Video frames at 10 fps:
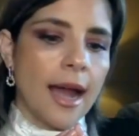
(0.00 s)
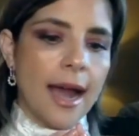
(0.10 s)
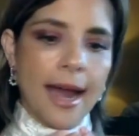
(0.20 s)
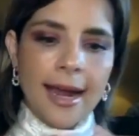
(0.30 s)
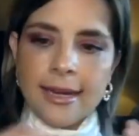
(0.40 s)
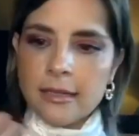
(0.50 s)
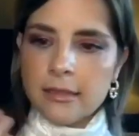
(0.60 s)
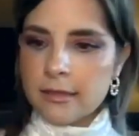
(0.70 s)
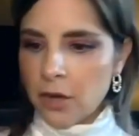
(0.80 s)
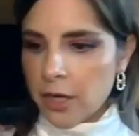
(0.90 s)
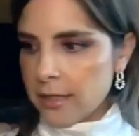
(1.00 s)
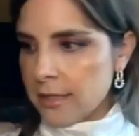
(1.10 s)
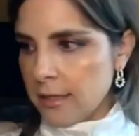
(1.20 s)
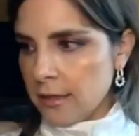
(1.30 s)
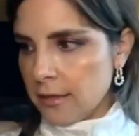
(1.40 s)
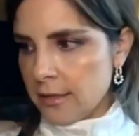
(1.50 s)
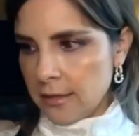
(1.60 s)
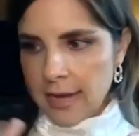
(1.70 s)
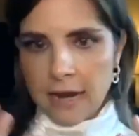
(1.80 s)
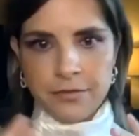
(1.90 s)
I started
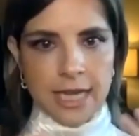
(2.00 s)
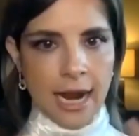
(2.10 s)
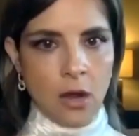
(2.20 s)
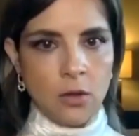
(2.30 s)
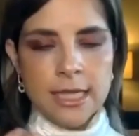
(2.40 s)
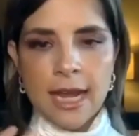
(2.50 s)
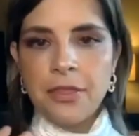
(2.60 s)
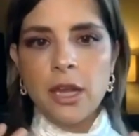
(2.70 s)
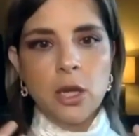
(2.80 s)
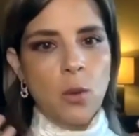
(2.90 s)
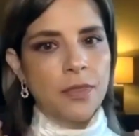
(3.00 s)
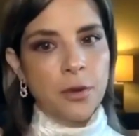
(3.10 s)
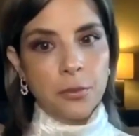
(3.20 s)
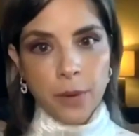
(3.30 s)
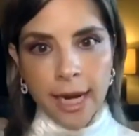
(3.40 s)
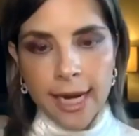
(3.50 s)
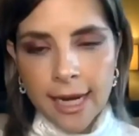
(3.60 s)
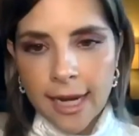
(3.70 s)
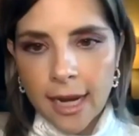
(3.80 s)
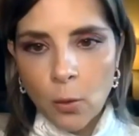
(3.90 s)
to have doubts and I thought, you know what? They're right.
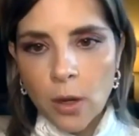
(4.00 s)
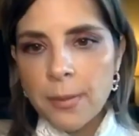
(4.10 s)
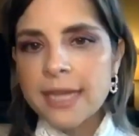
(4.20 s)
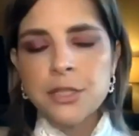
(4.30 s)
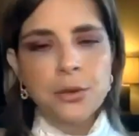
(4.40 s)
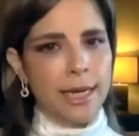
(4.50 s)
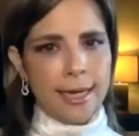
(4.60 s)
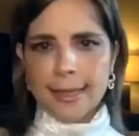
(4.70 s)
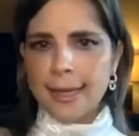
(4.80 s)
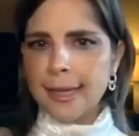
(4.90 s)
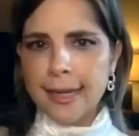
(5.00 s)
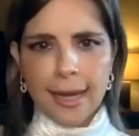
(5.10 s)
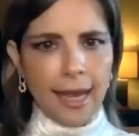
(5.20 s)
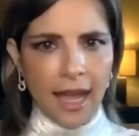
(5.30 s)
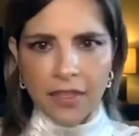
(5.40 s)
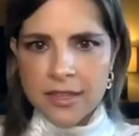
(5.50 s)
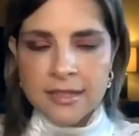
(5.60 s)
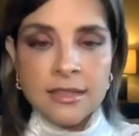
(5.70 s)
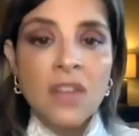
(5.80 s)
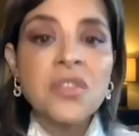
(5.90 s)
What am I doing? Like,
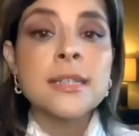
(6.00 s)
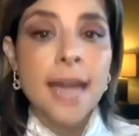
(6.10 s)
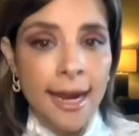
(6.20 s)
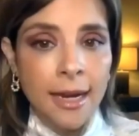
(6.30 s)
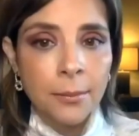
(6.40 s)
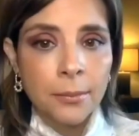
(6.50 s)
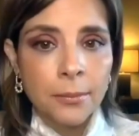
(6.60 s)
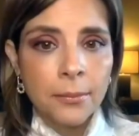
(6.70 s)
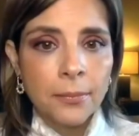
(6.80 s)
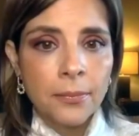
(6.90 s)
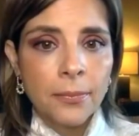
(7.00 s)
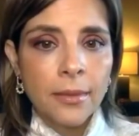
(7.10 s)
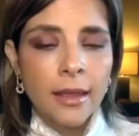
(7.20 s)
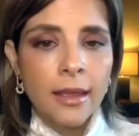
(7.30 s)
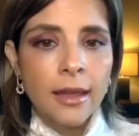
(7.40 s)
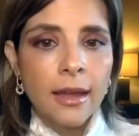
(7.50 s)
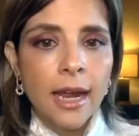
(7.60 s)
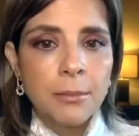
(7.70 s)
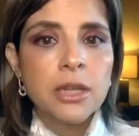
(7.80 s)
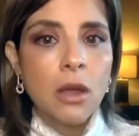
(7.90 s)
this is not the time.
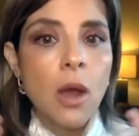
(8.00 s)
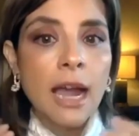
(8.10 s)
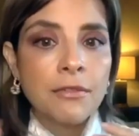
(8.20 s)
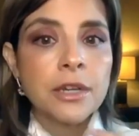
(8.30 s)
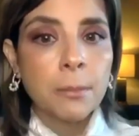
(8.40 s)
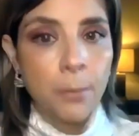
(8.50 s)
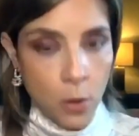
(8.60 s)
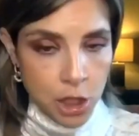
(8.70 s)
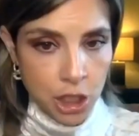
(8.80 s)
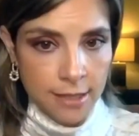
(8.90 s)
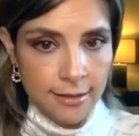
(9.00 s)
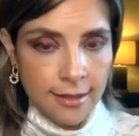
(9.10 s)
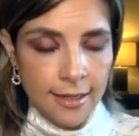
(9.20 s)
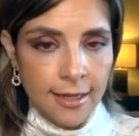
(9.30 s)
I'm going to go have an abortion,